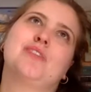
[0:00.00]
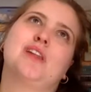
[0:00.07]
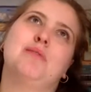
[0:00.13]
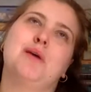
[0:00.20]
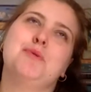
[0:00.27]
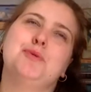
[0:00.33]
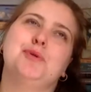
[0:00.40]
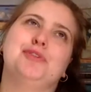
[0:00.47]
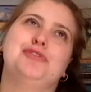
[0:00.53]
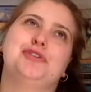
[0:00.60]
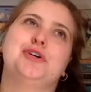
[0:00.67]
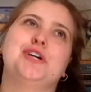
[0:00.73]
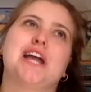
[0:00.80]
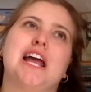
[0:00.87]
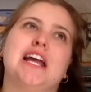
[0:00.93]

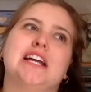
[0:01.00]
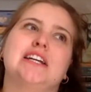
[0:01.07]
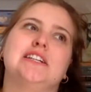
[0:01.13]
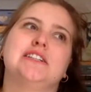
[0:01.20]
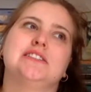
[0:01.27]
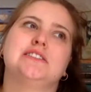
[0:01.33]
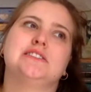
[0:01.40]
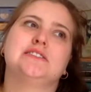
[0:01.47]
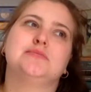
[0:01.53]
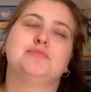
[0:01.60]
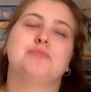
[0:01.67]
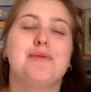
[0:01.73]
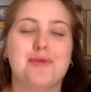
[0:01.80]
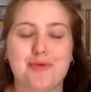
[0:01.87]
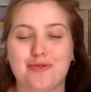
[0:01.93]
before
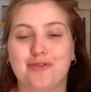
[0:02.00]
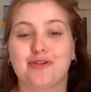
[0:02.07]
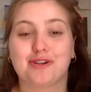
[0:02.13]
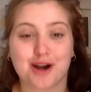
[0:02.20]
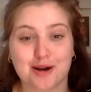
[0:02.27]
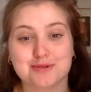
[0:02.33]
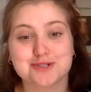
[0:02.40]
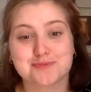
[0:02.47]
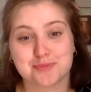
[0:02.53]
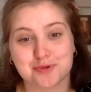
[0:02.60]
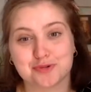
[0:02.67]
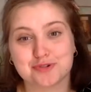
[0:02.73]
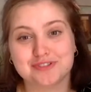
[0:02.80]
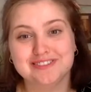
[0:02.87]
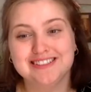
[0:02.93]
I was
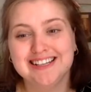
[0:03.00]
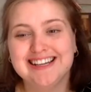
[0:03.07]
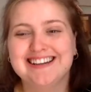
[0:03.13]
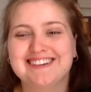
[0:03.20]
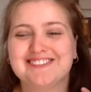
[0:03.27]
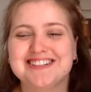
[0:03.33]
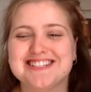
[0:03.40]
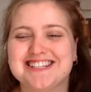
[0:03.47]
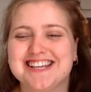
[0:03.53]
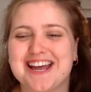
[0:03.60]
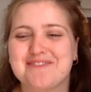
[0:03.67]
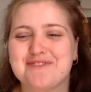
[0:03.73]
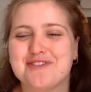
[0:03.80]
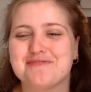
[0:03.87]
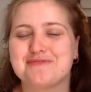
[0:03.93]
born, once you
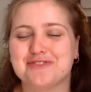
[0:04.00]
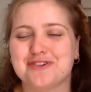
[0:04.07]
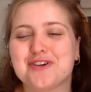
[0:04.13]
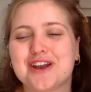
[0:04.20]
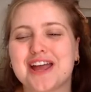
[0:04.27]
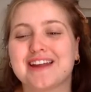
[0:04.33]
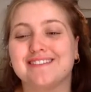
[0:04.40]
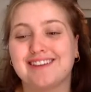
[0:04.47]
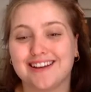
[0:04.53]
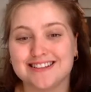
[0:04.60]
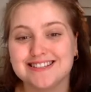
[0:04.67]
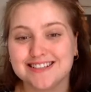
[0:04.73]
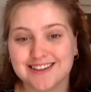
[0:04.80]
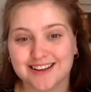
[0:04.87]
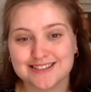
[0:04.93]
get before like
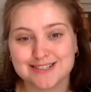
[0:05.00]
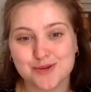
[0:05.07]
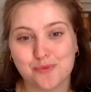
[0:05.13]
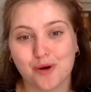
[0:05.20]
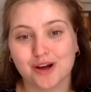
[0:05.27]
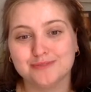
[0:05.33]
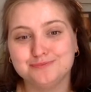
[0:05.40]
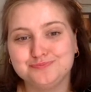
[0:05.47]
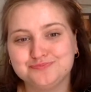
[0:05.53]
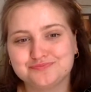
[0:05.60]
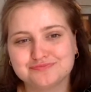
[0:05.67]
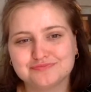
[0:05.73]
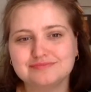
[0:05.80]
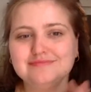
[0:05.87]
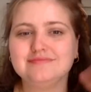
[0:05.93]
1991,
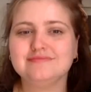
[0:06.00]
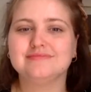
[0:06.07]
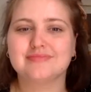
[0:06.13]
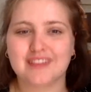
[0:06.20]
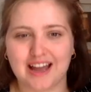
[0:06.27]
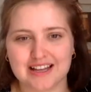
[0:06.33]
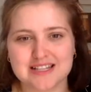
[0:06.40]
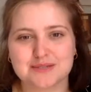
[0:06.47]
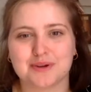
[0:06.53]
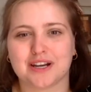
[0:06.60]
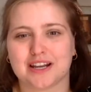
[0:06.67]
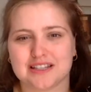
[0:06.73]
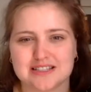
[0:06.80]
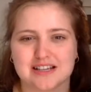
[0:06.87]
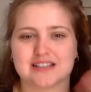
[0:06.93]
that's when
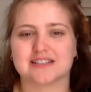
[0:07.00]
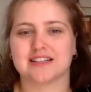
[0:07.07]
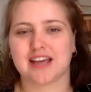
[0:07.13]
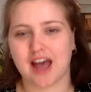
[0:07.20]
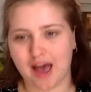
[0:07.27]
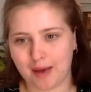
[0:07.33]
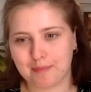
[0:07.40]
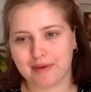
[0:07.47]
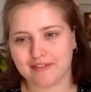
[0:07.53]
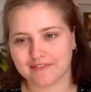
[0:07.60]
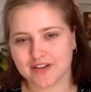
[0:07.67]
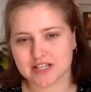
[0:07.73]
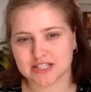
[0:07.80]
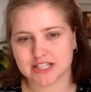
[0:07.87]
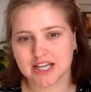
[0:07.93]
I start to get a bit
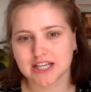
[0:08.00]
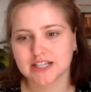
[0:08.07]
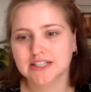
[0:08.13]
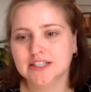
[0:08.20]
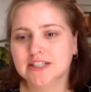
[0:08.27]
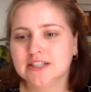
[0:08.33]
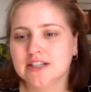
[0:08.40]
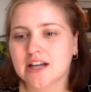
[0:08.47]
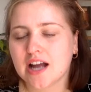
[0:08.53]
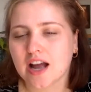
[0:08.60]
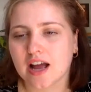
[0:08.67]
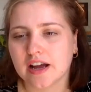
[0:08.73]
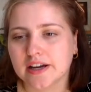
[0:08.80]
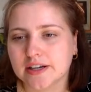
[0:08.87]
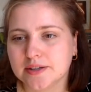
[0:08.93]
fuzzy.
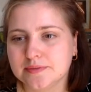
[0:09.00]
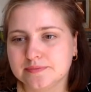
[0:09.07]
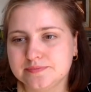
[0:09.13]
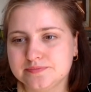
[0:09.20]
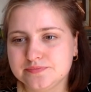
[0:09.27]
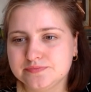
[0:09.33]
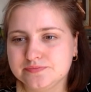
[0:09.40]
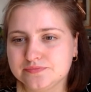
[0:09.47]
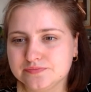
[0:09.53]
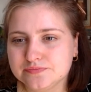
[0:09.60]
Yeah,